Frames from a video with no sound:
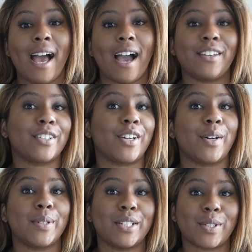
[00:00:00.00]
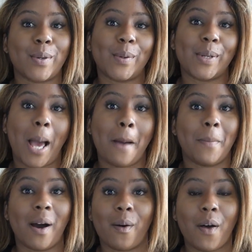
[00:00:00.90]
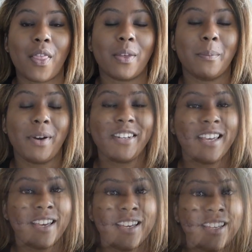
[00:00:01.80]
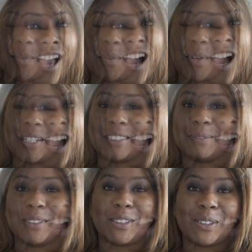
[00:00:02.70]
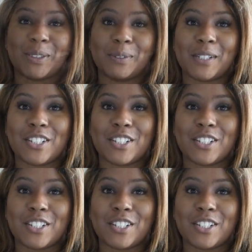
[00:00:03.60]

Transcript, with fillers: And your girl is all about the money. Welcome to my